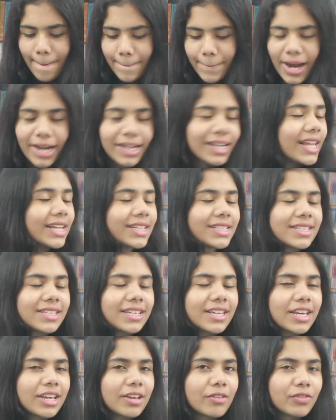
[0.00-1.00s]
But let's
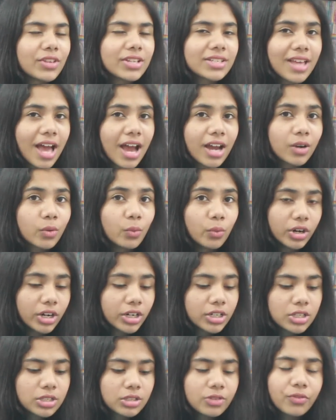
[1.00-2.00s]
see if this hack
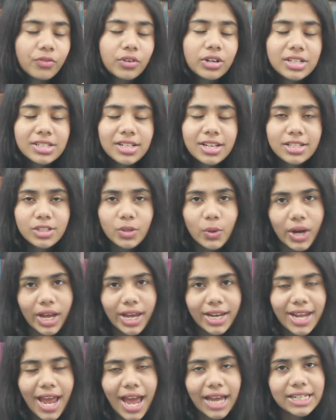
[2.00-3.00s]
works. First, let's go
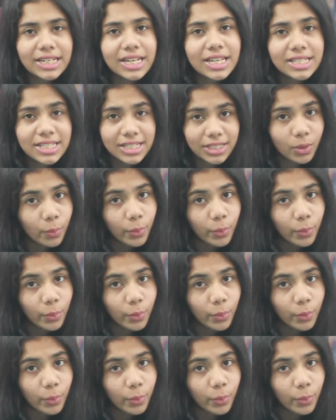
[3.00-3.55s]
ahead and see the